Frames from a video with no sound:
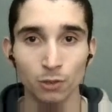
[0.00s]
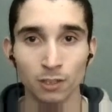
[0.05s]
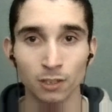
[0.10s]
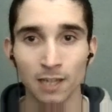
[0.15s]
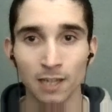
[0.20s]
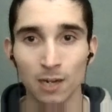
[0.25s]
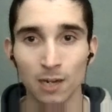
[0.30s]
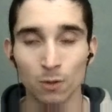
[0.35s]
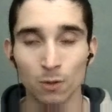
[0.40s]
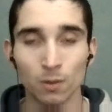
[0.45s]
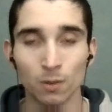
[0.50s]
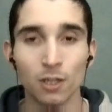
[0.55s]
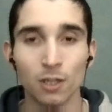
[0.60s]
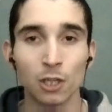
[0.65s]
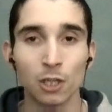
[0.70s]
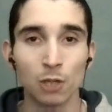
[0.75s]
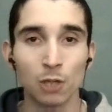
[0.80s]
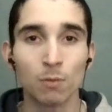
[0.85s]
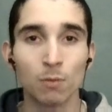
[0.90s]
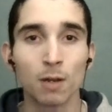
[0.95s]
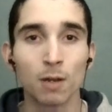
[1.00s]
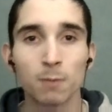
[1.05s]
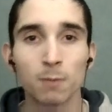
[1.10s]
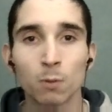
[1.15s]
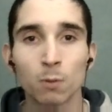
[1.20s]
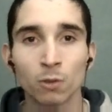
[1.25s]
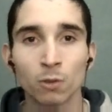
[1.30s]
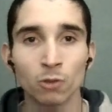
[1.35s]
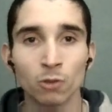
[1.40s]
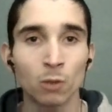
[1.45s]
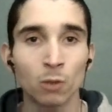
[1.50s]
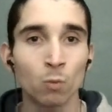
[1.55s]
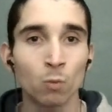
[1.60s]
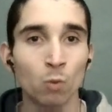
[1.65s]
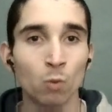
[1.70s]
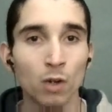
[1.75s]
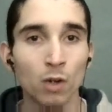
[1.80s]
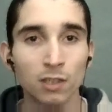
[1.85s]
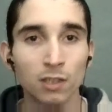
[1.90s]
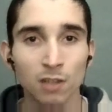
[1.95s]
Now, you might be wondering,
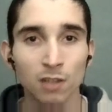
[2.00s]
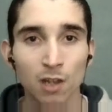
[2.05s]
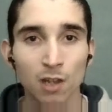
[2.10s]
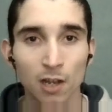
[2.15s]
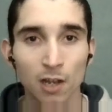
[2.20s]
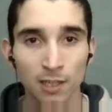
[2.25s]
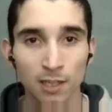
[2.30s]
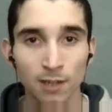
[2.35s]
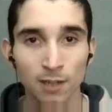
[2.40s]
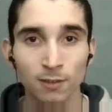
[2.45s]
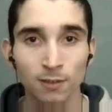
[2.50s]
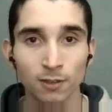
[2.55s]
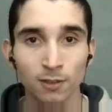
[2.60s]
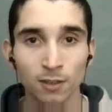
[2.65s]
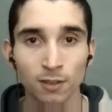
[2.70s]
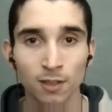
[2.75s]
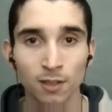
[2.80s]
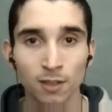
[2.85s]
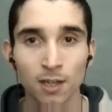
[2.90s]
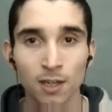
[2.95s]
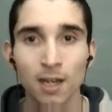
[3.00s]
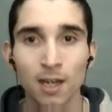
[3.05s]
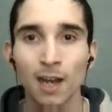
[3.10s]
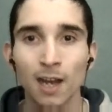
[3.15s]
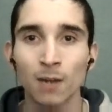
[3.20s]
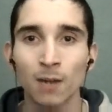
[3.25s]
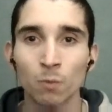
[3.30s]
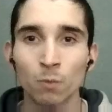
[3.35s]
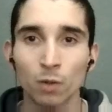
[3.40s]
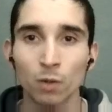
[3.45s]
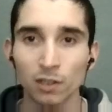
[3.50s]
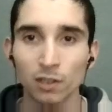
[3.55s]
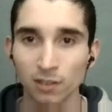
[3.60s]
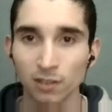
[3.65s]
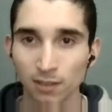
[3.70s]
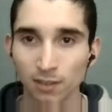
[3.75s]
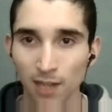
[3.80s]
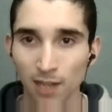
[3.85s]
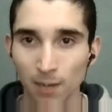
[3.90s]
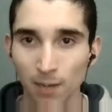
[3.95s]
what is a line editor and what is a
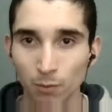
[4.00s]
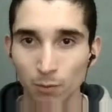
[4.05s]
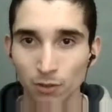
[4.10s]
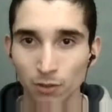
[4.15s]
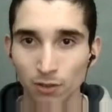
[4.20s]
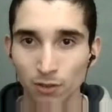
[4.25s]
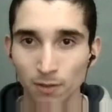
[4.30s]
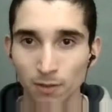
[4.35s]
teleprinter?